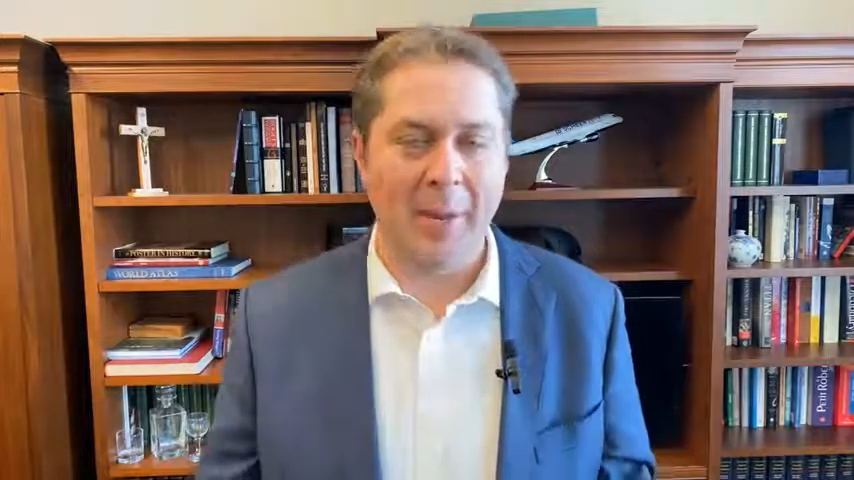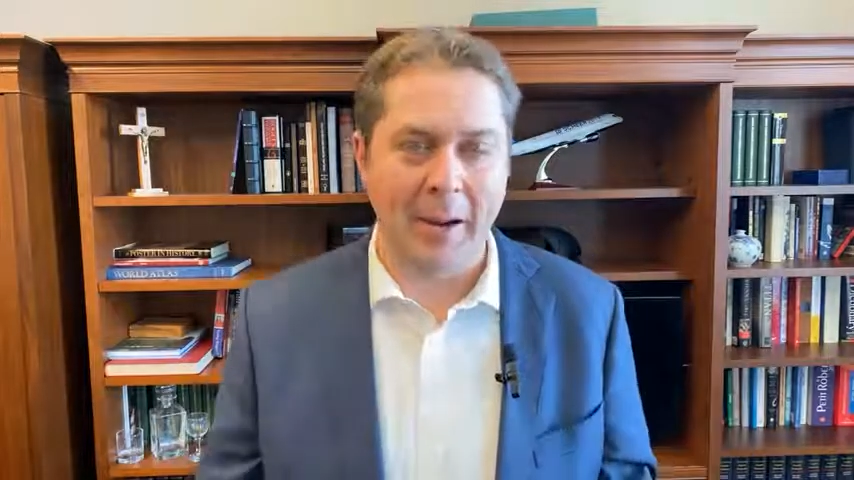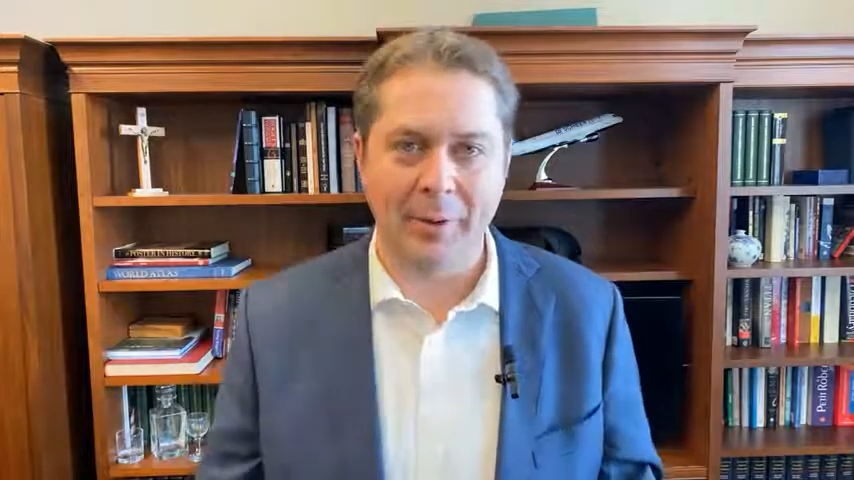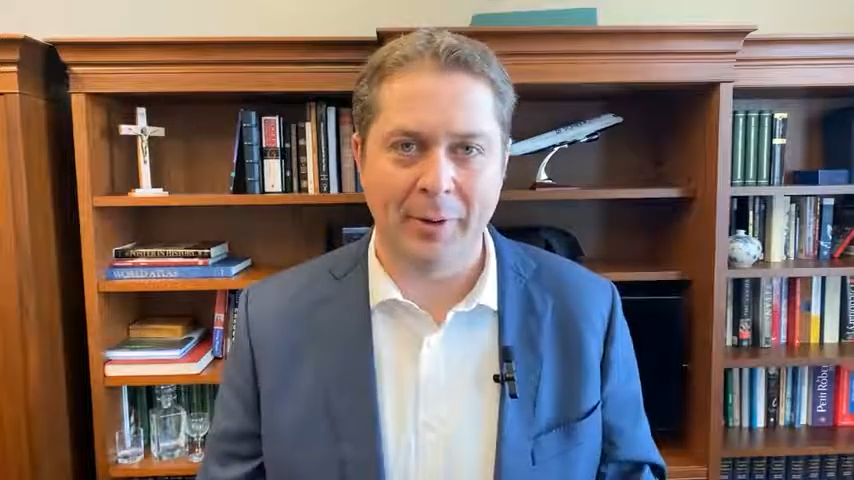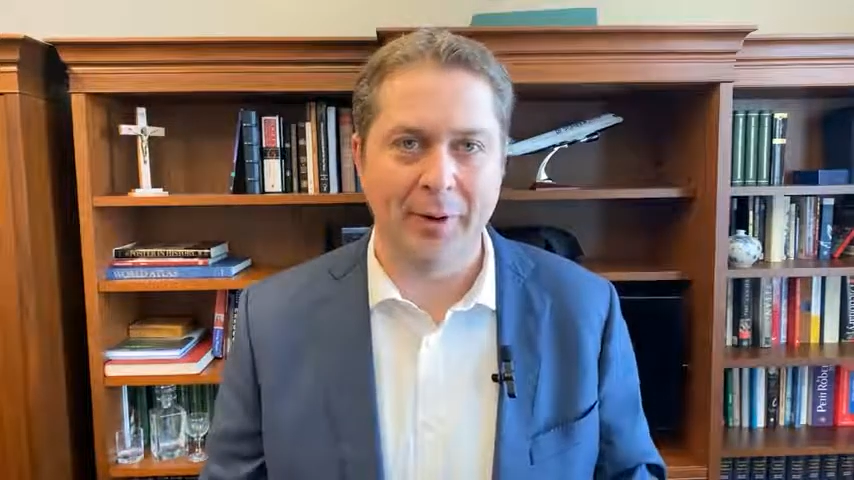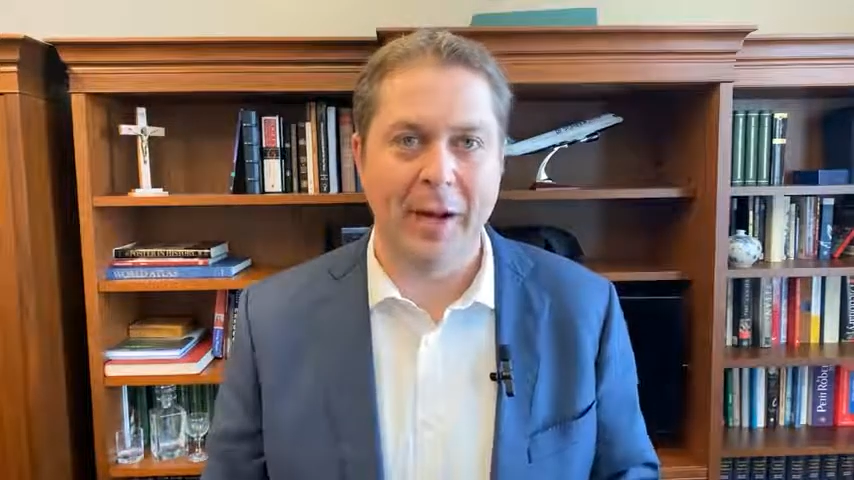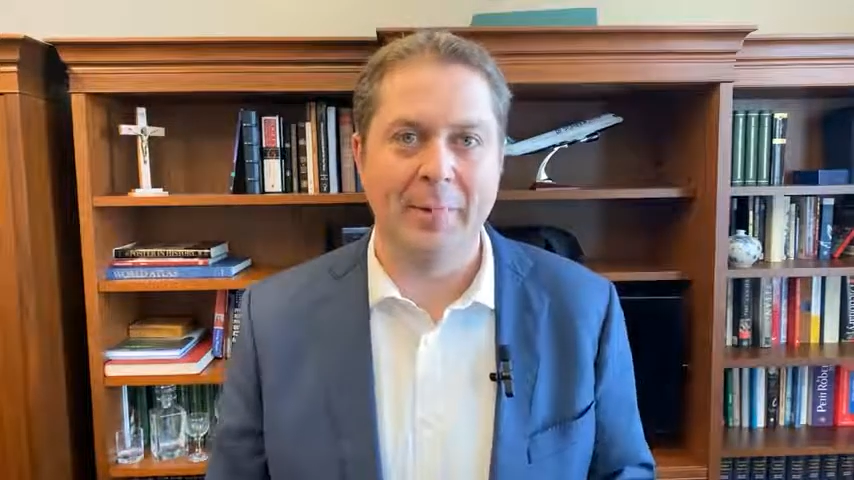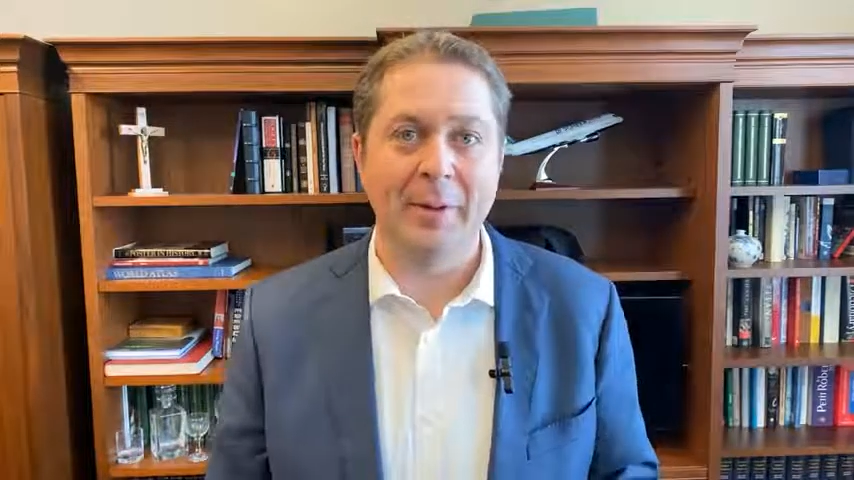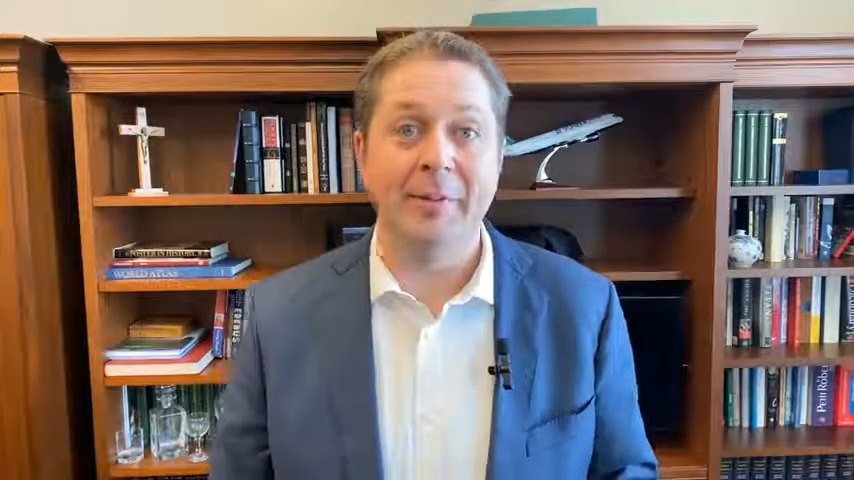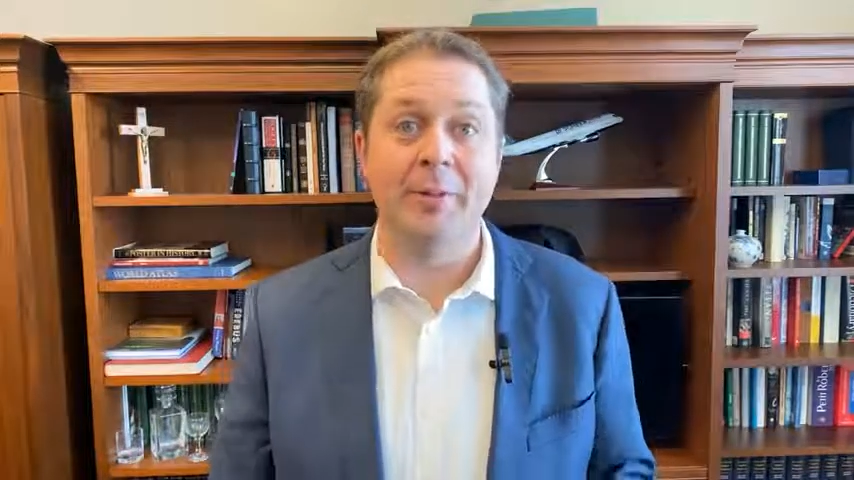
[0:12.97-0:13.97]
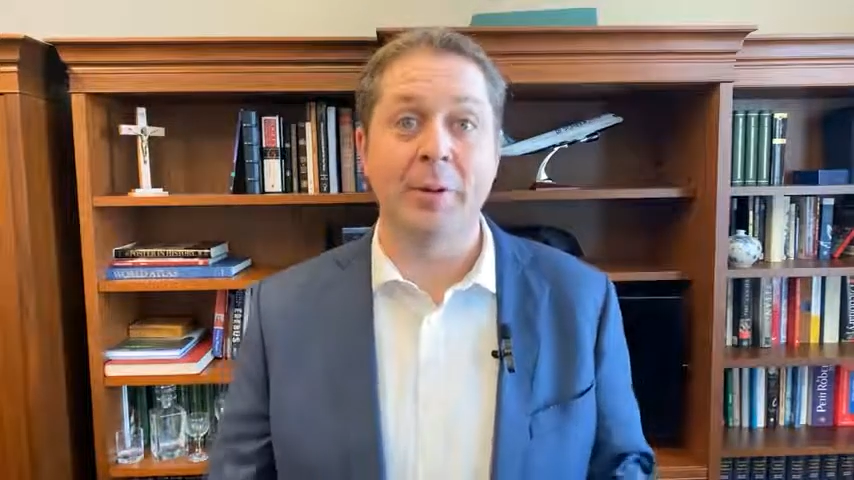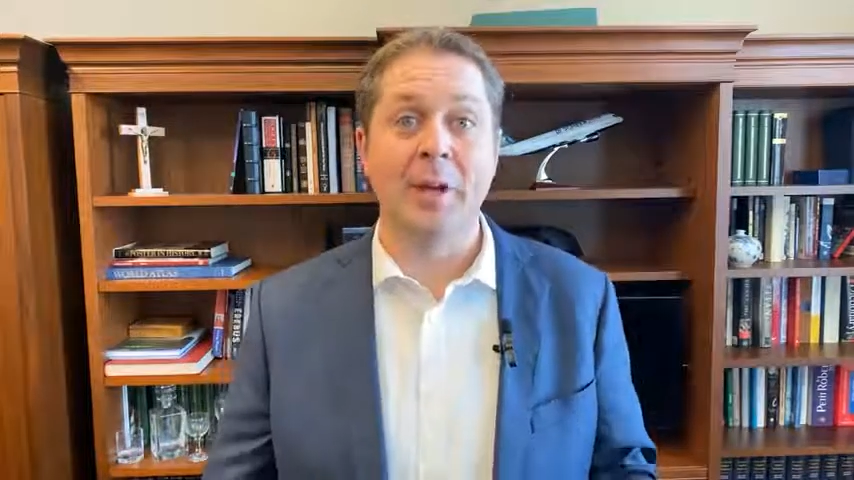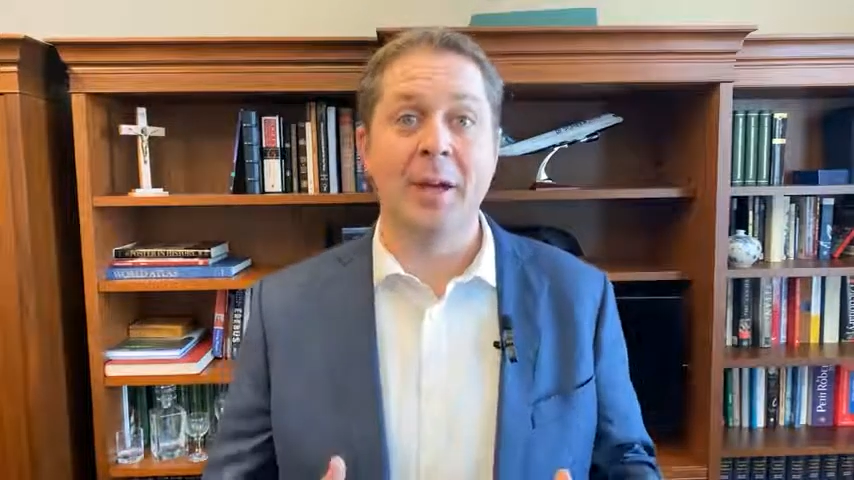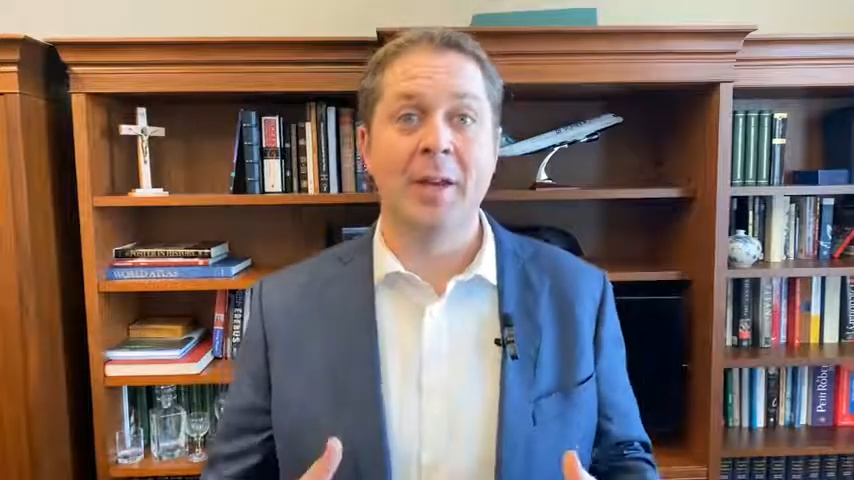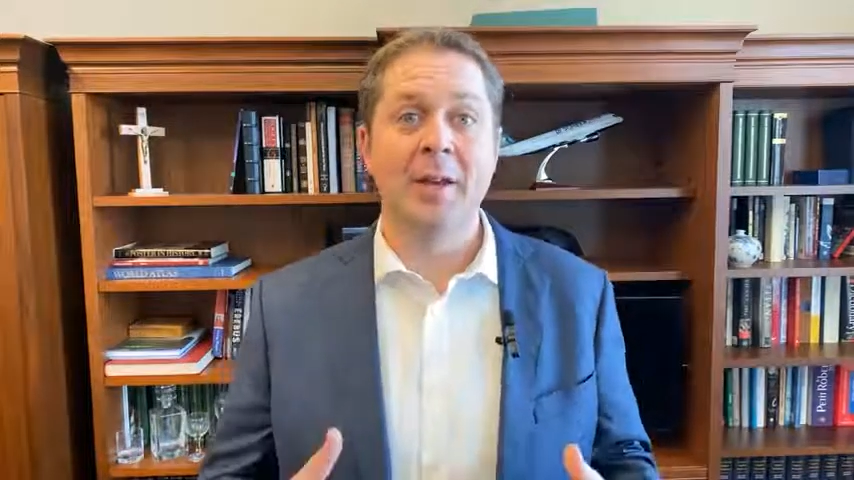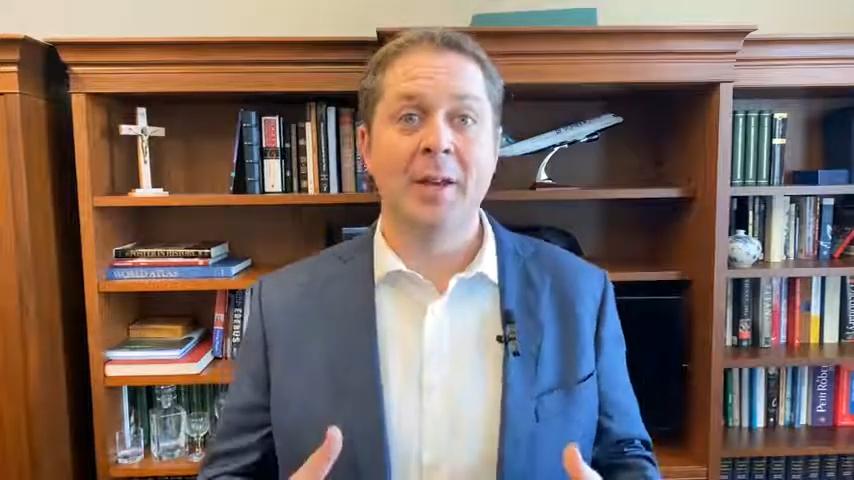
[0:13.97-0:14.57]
power grab, invoking